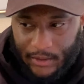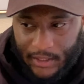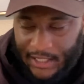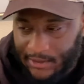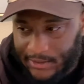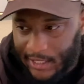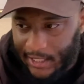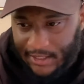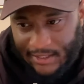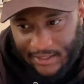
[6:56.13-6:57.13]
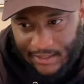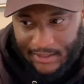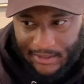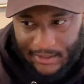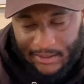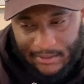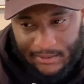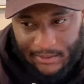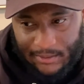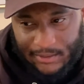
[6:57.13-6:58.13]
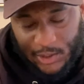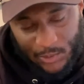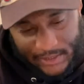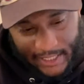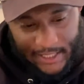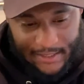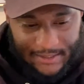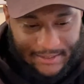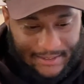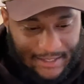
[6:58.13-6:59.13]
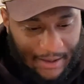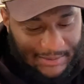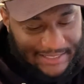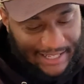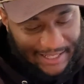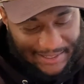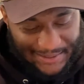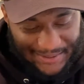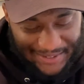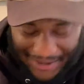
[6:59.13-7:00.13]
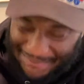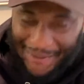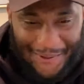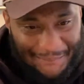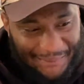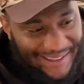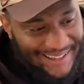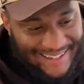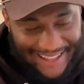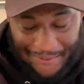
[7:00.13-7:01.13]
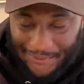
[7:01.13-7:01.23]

And he was like, $210. I was like, come on, man. Like,